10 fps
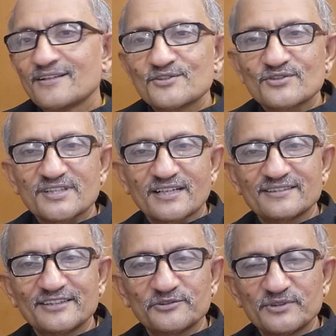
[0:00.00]
So
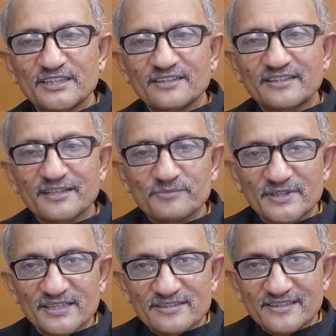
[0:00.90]
suddenly you need a 10
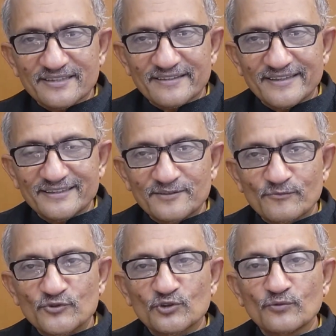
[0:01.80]
BHK, right?
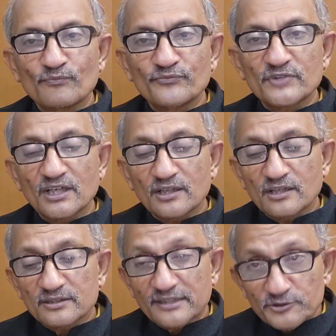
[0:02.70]
So
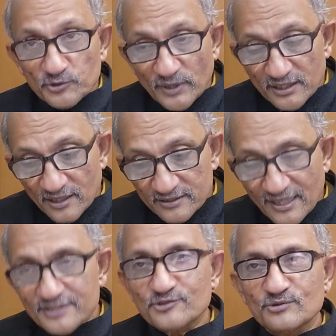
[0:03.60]
then you get
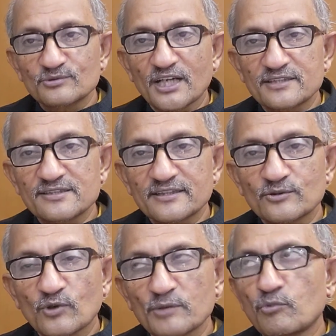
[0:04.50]
attached to that,
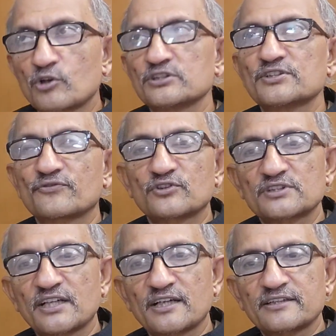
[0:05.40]
saying, oh, I bought this for
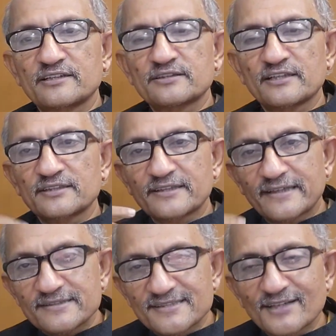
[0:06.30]
that, and then the
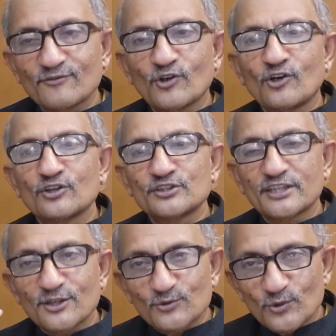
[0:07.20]
kids have gone,
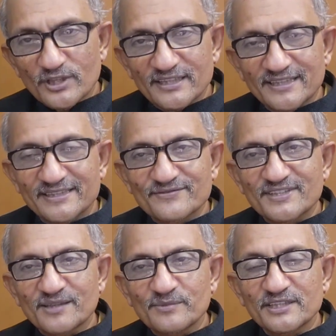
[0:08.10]
there are no relatives
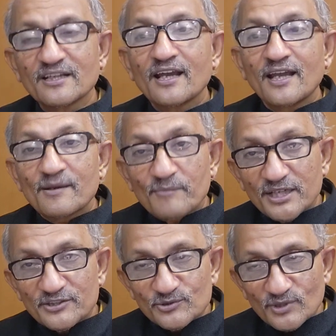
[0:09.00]
coming,
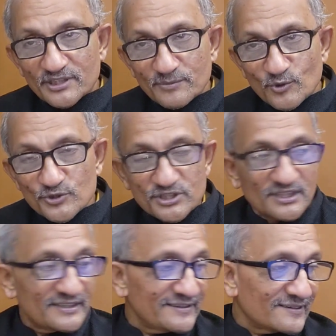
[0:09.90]
but you are
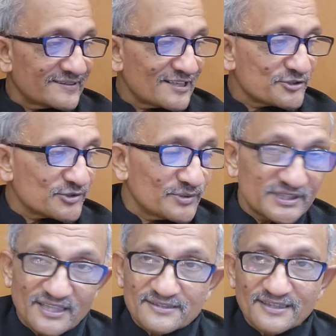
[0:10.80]
emotionally attached to
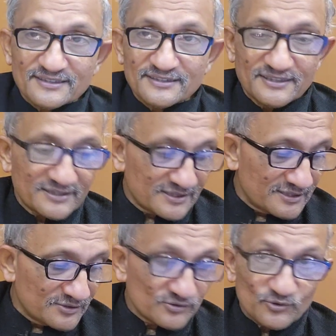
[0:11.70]
it. That's
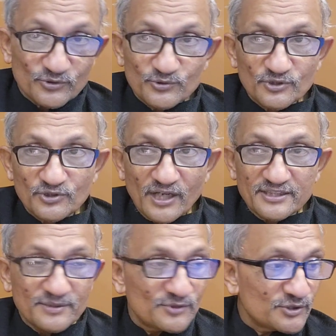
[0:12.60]
another, so you are
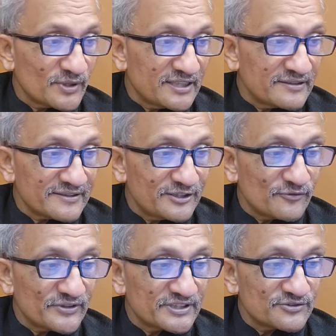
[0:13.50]
unable to get rid
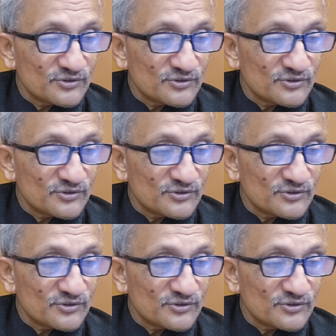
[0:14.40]
of it.